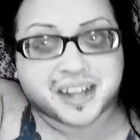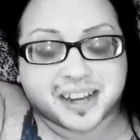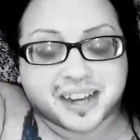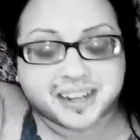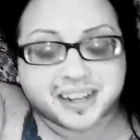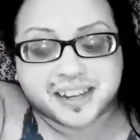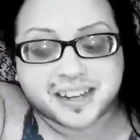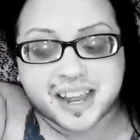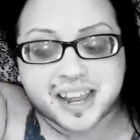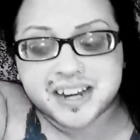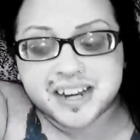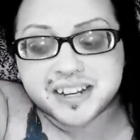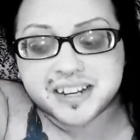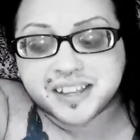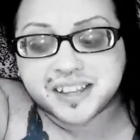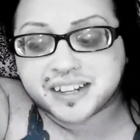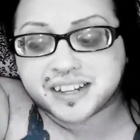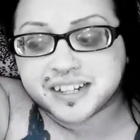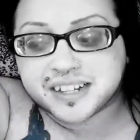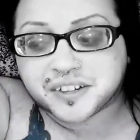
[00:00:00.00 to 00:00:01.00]
I gained
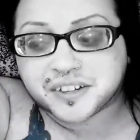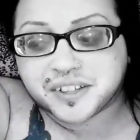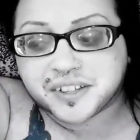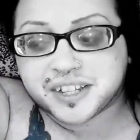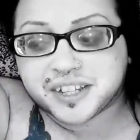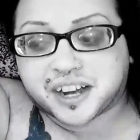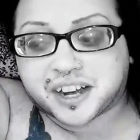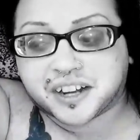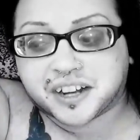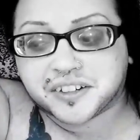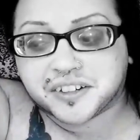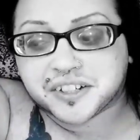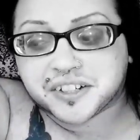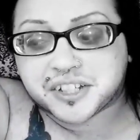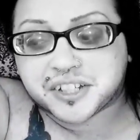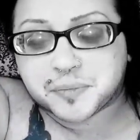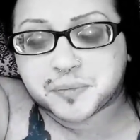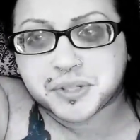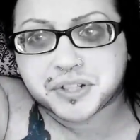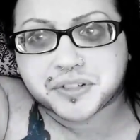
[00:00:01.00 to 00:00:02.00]
like nearly a hundred
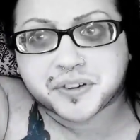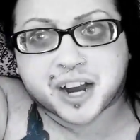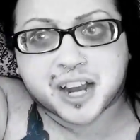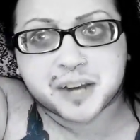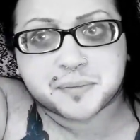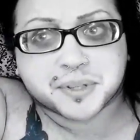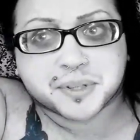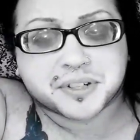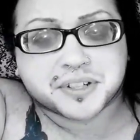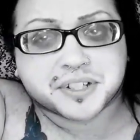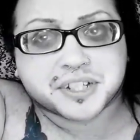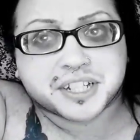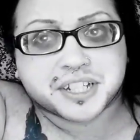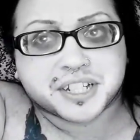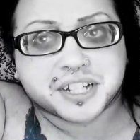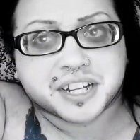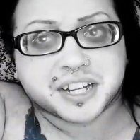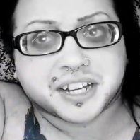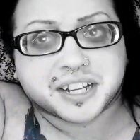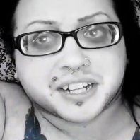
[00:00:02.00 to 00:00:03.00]

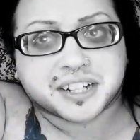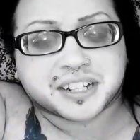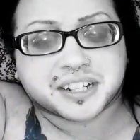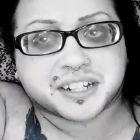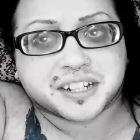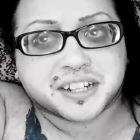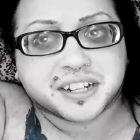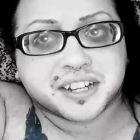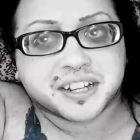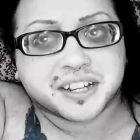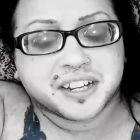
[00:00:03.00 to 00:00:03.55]
subscribers in